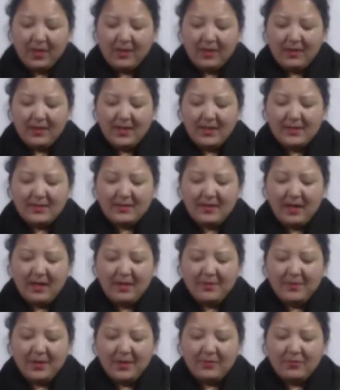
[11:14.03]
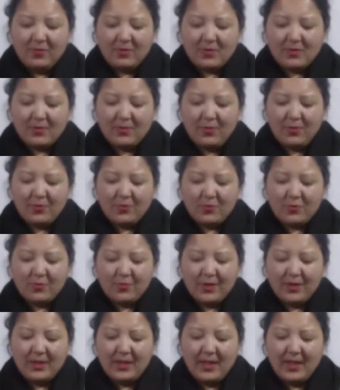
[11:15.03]
This time it was supposed to
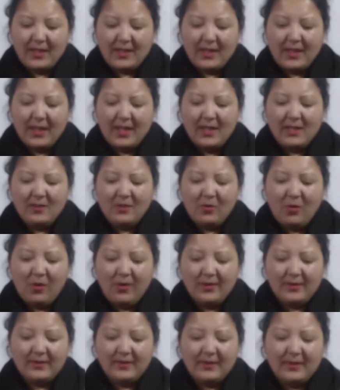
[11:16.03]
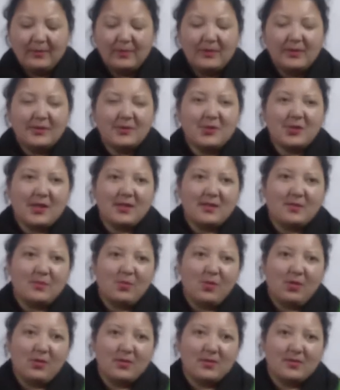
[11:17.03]
be an incorrigible
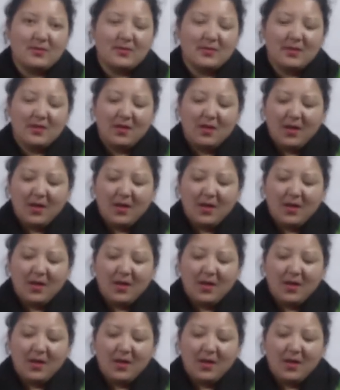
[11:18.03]
chatterbox.